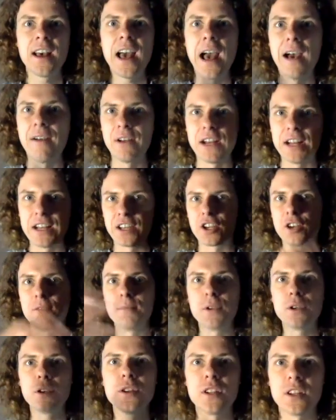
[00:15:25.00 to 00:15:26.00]
have any
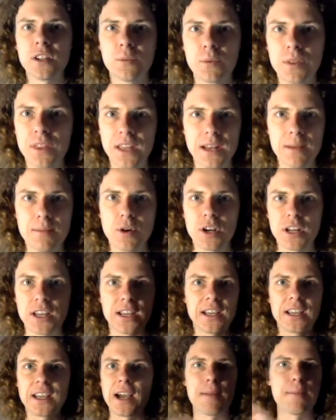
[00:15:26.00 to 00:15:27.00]
communion with anybody.
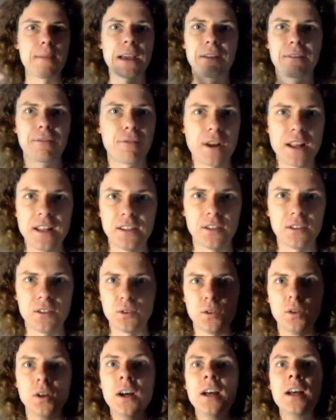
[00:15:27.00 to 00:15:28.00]
He can't make friends
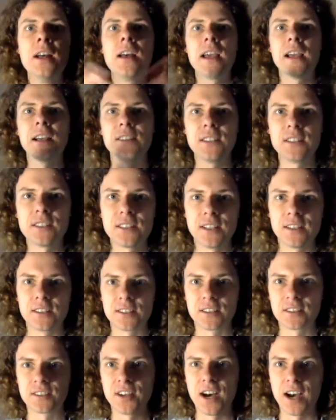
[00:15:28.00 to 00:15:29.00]
or exist in
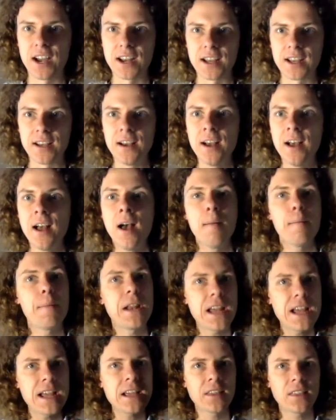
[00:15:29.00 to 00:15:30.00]
society. But
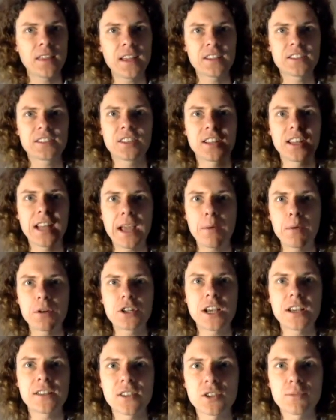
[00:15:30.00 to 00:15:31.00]
he thinks that language
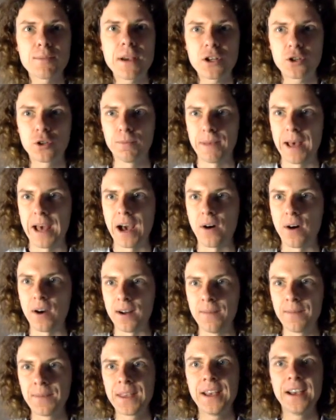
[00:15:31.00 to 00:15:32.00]
has a special power.
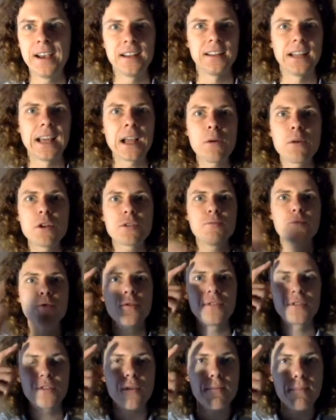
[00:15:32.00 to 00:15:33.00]
Language
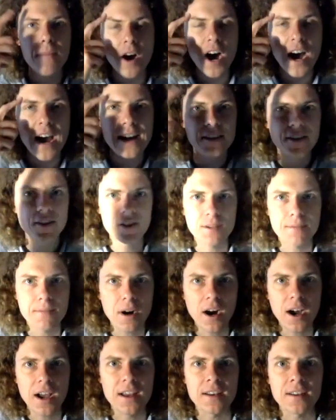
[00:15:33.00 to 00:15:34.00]
moves from mind to
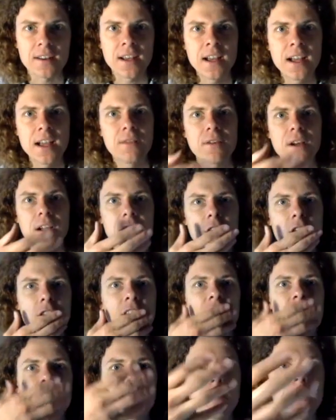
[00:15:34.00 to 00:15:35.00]
mind. If I can
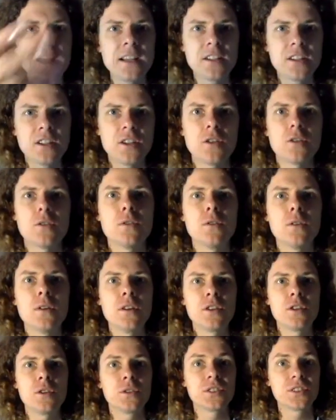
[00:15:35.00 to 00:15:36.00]
only speak to you,
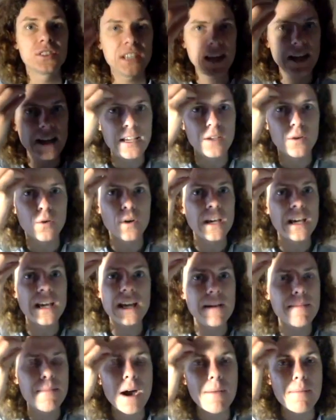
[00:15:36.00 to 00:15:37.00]
you'll see or
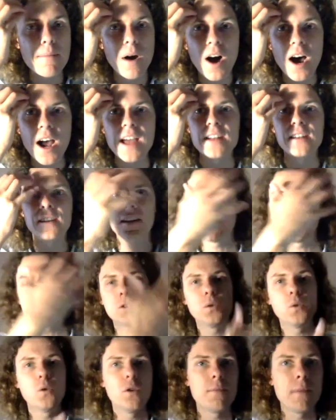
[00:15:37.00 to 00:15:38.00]
hear my mind and
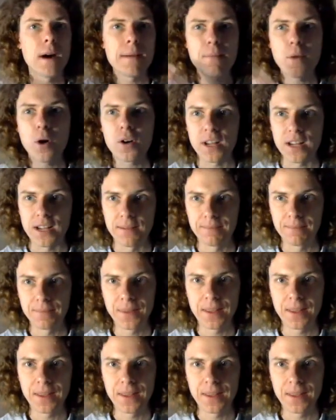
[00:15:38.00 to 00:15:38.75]
ignore my body.